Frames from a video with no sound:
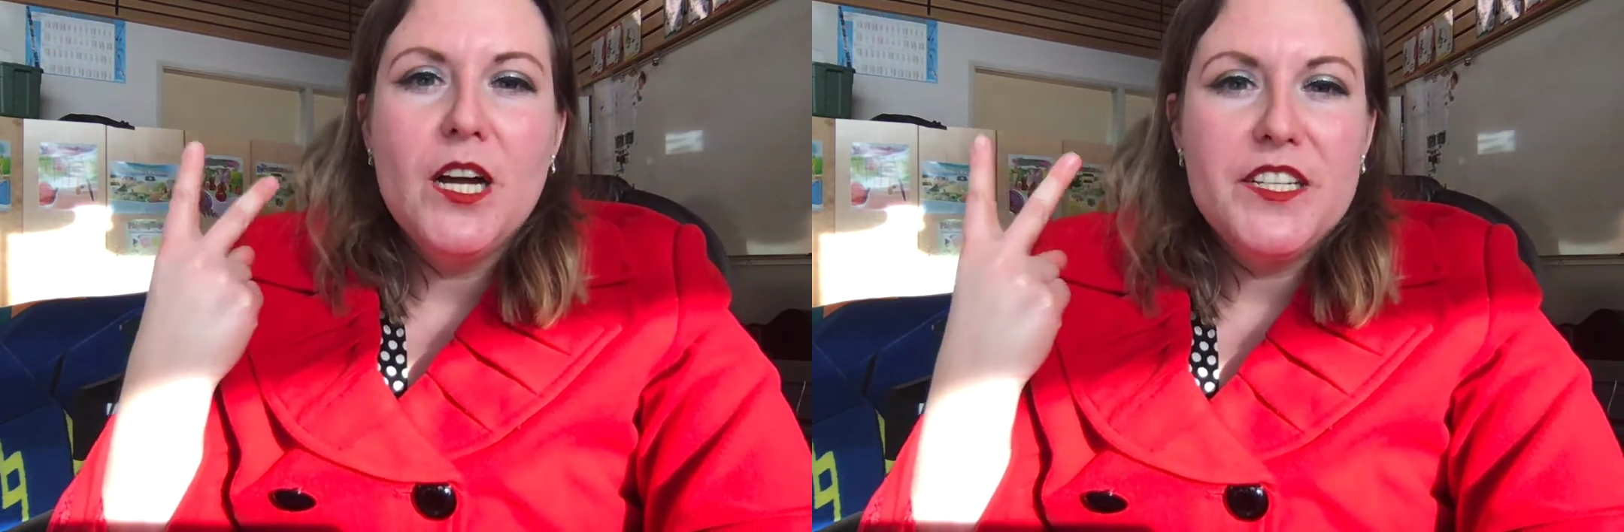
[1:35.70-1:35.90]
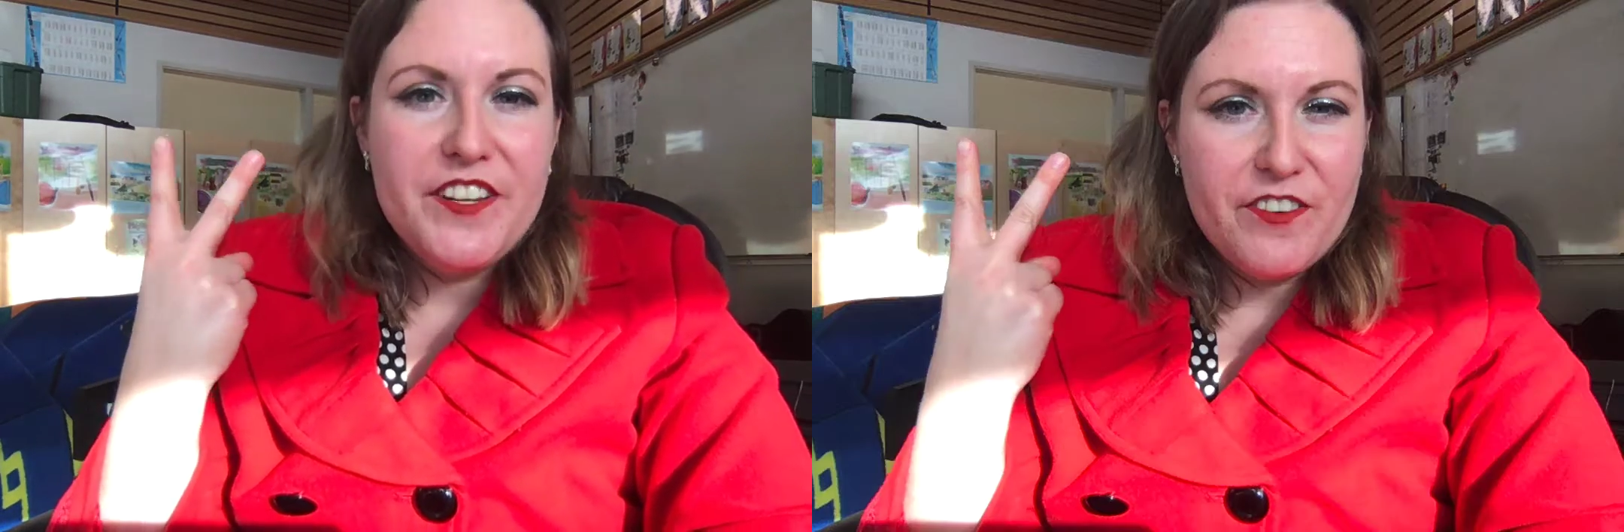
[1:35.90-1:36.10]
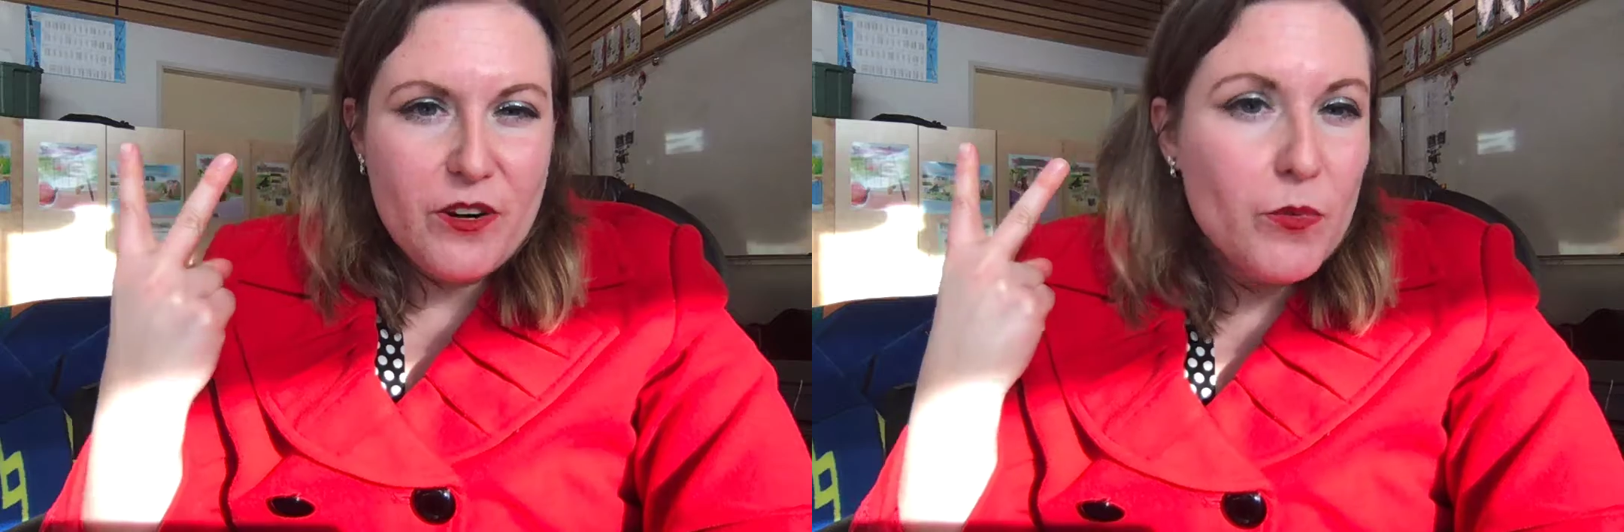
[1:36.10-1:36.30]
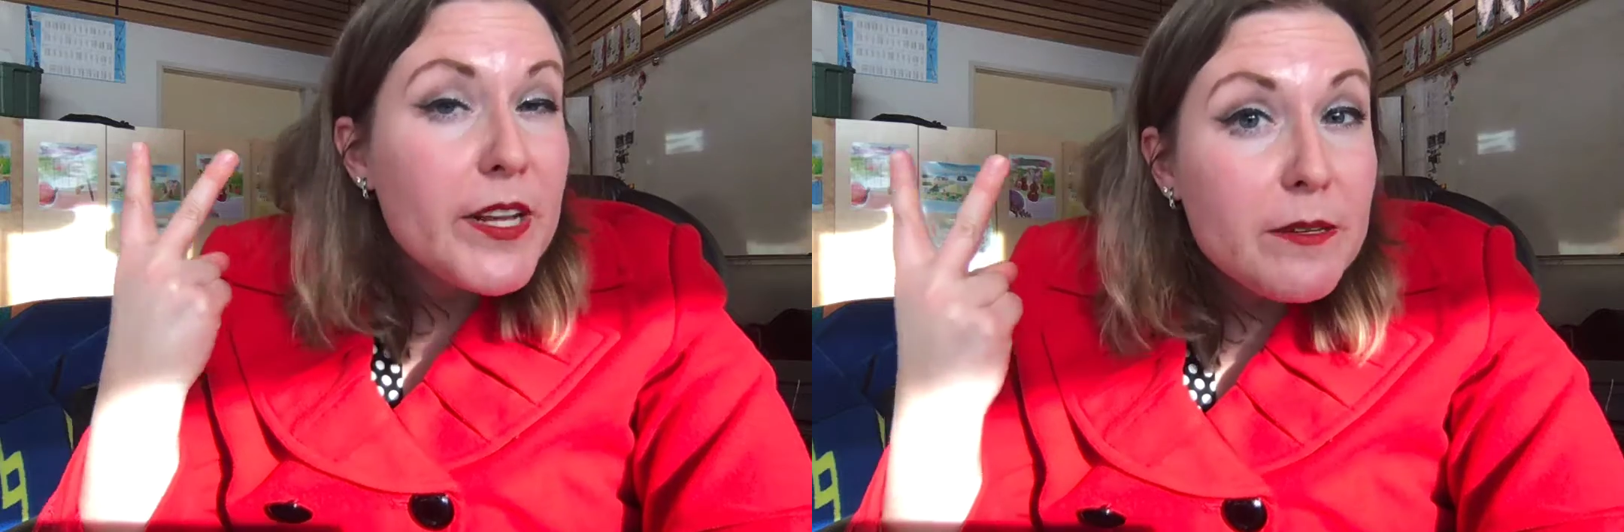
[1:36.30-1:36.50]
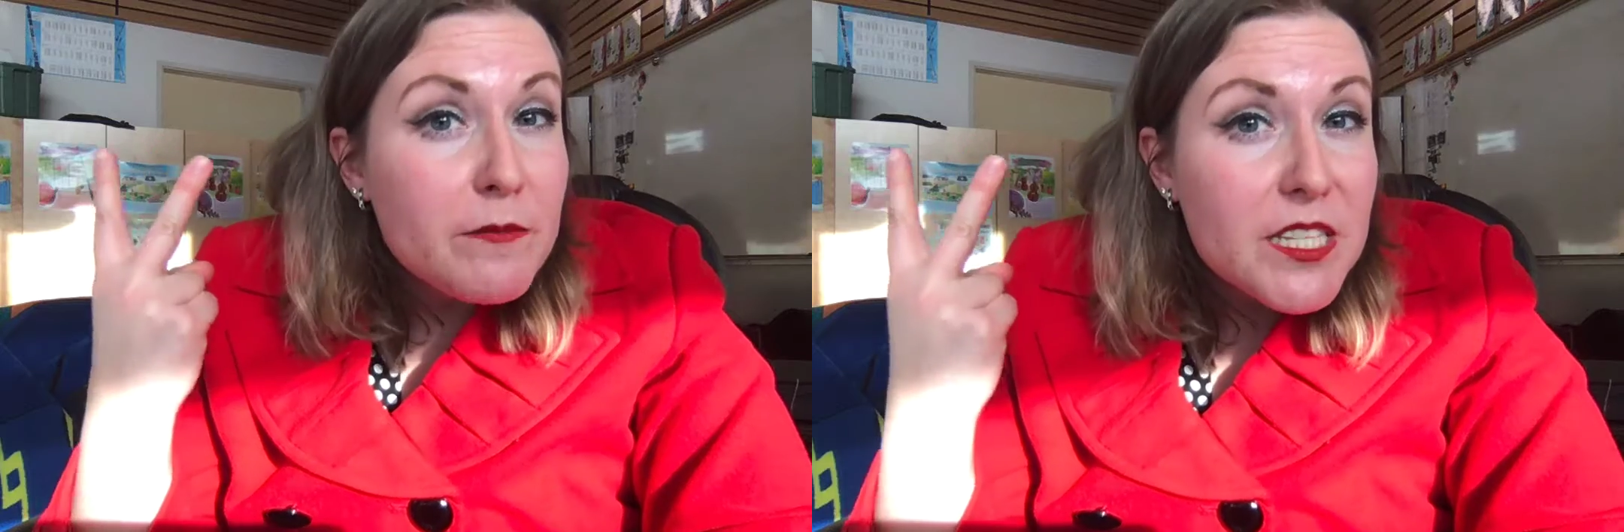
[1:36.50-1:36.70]
different
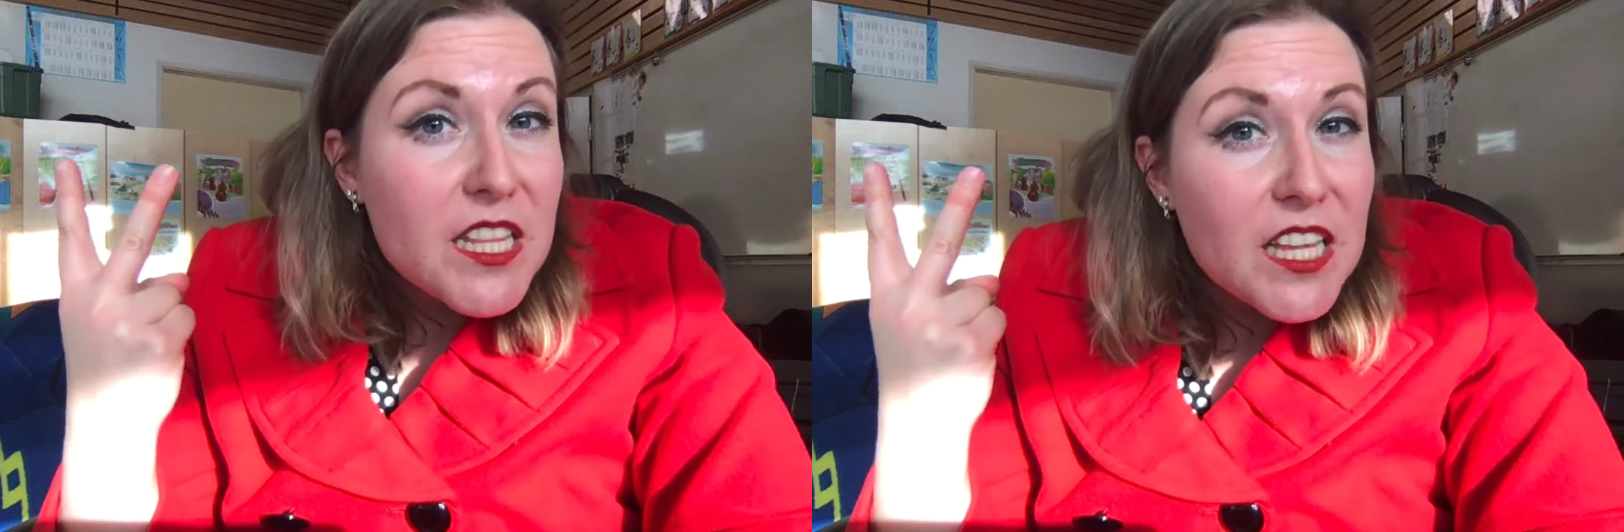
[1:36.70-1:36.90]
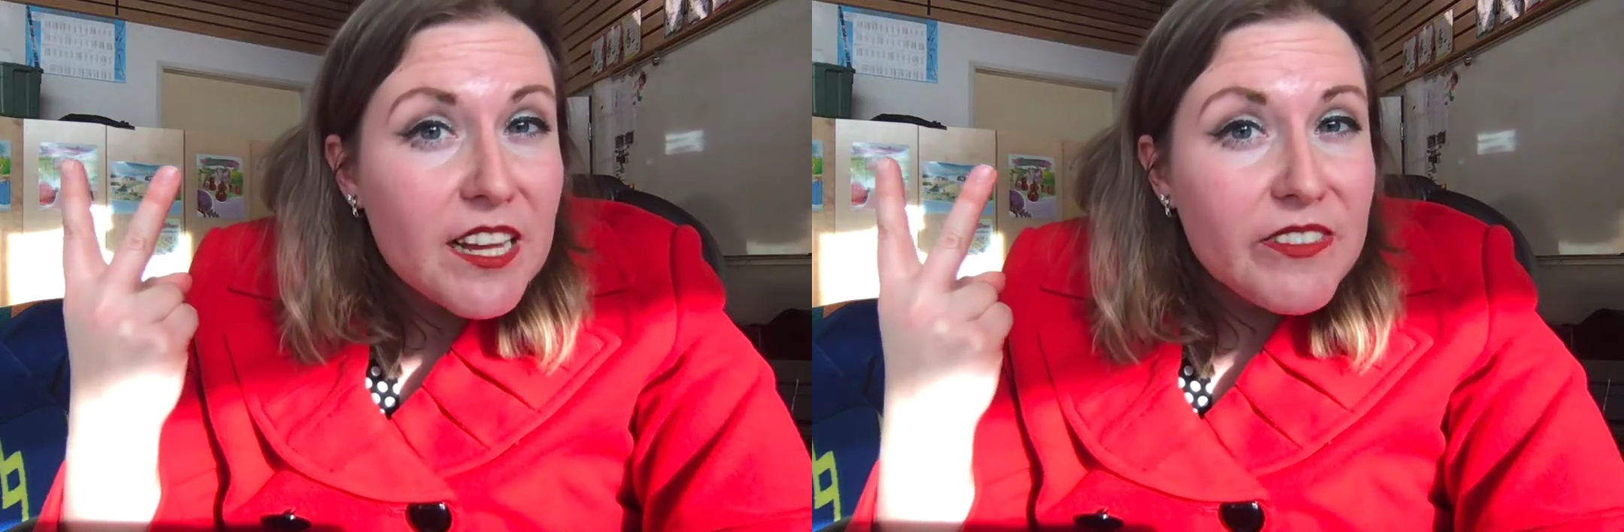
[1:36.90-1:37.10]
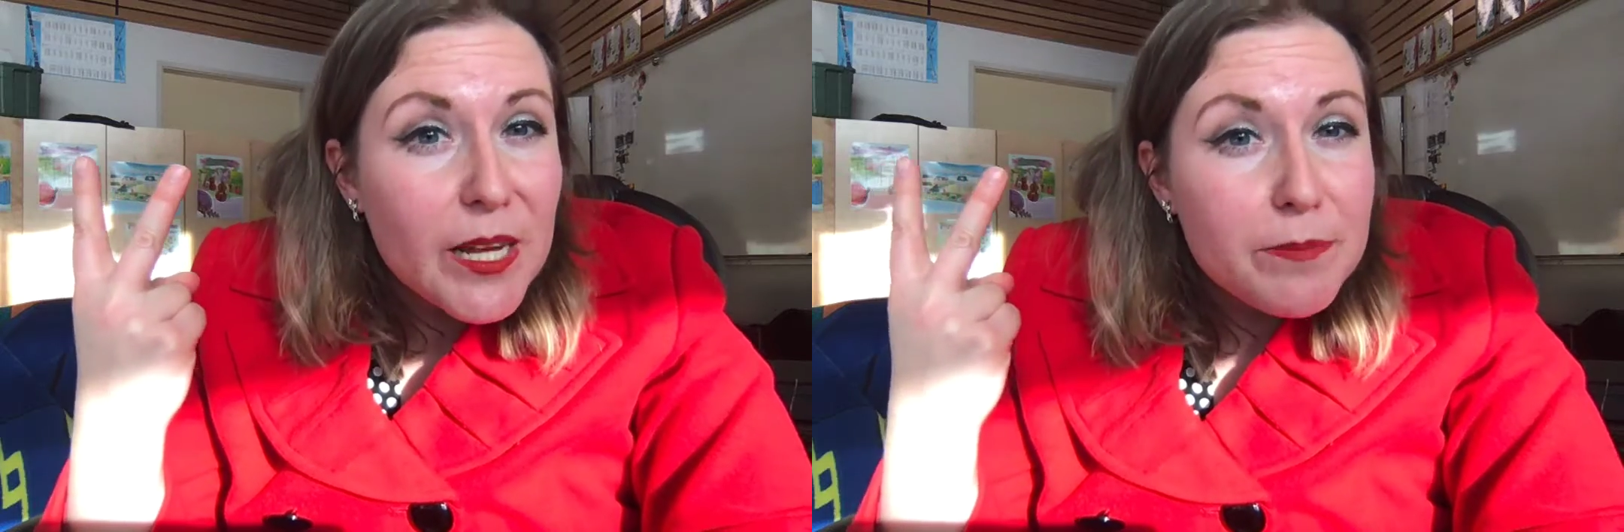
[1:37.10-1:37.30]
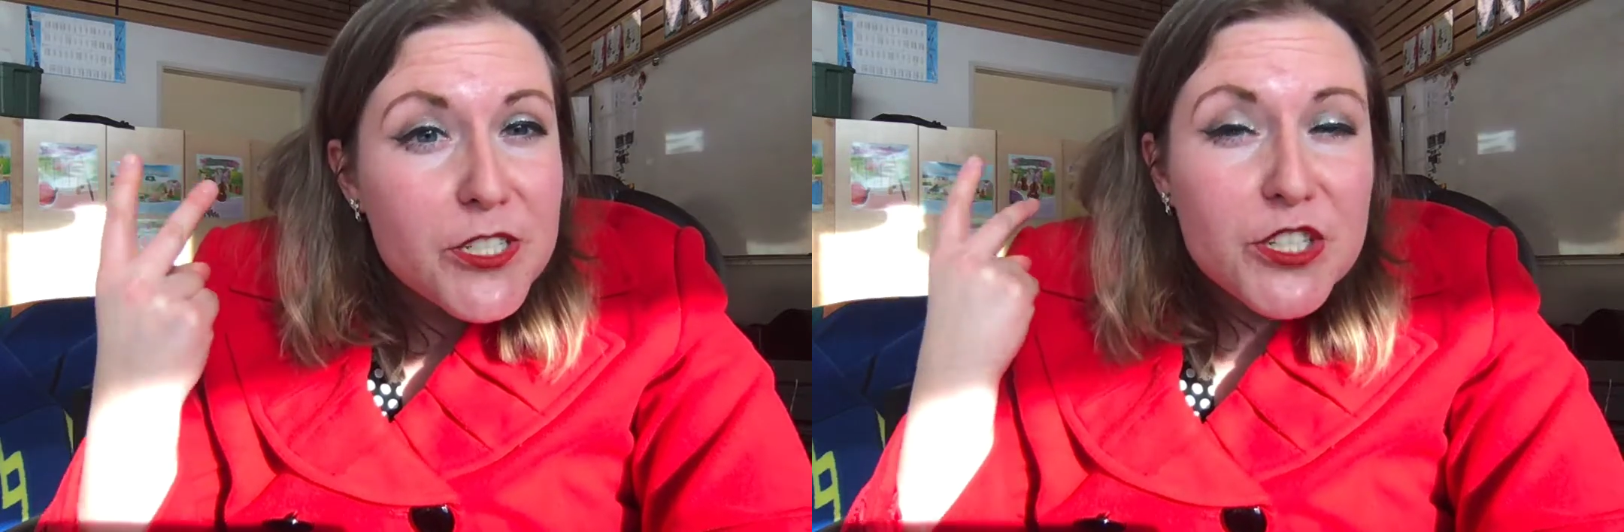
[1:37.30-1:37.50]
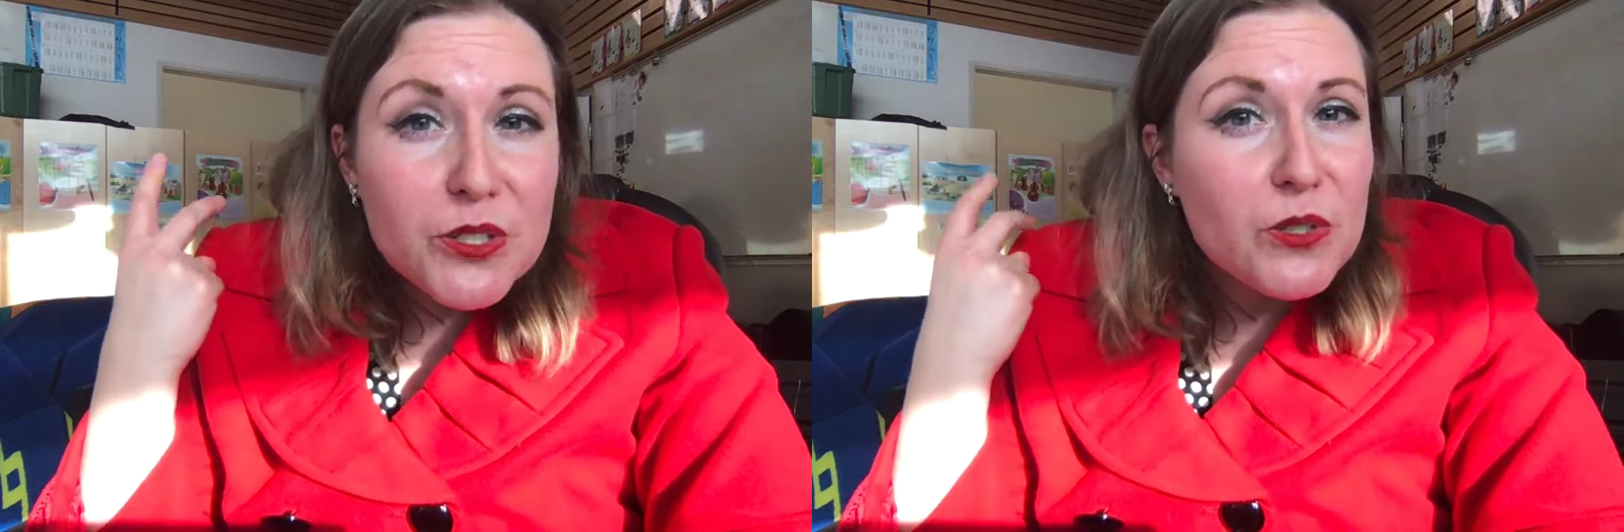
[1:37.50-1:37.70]
rhythms that they level up
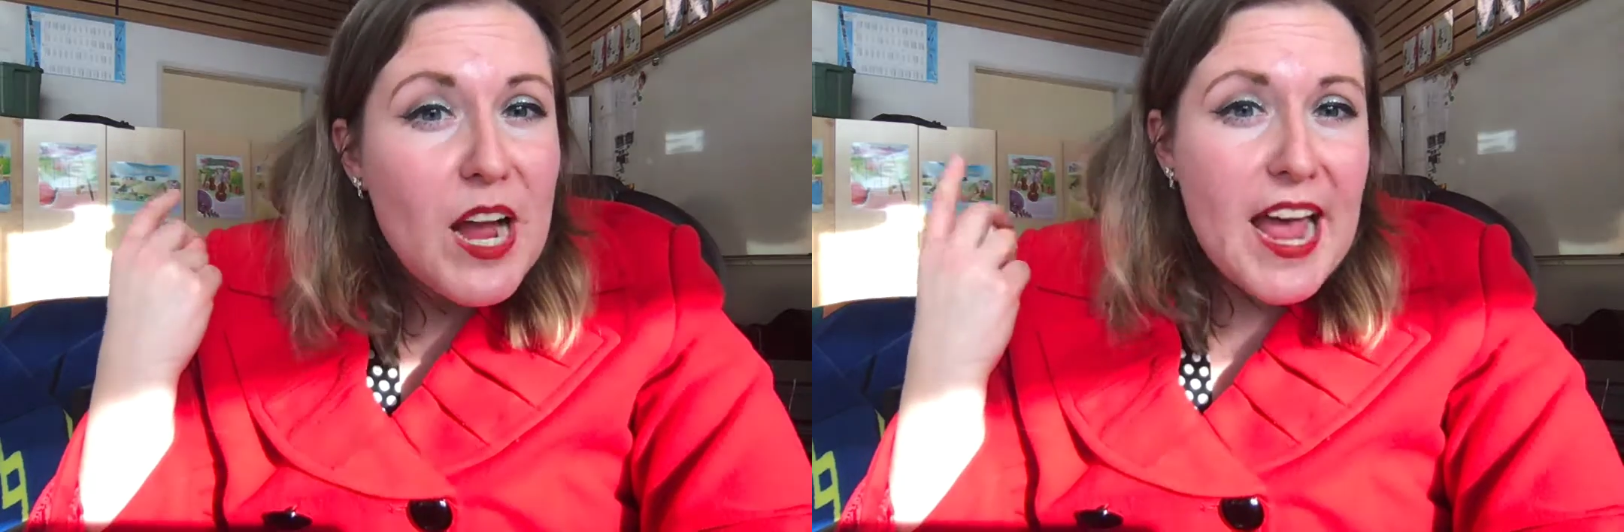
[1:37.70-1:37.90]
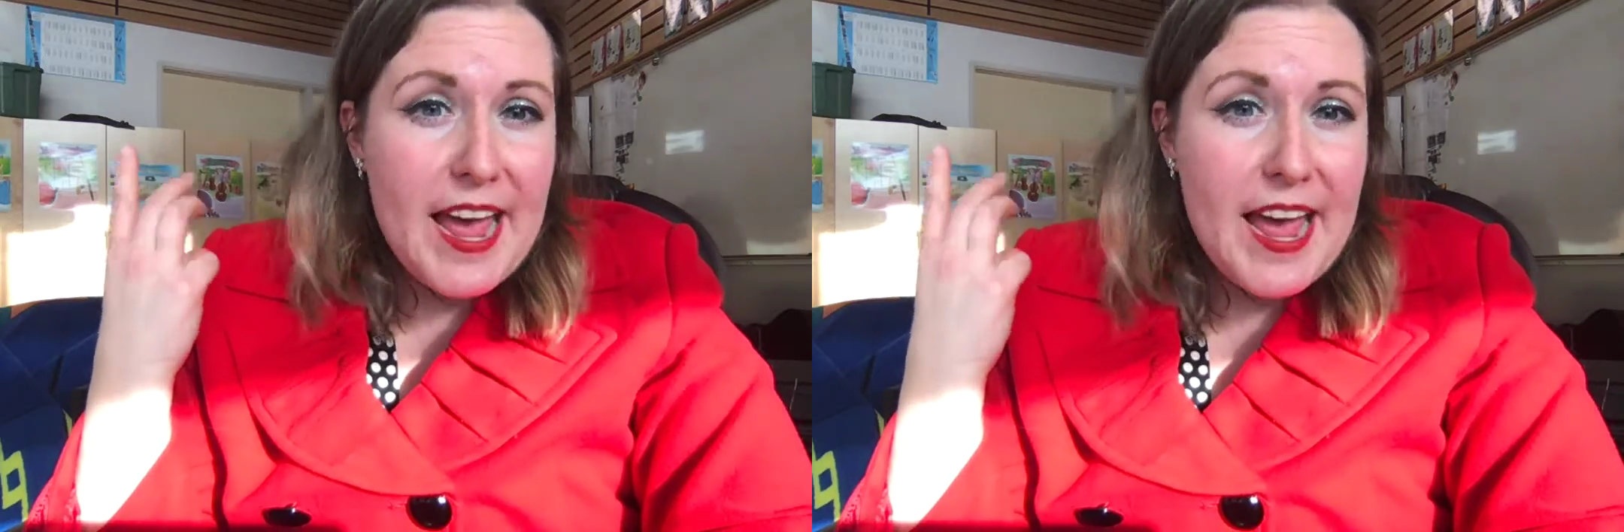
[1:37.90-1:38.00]
to,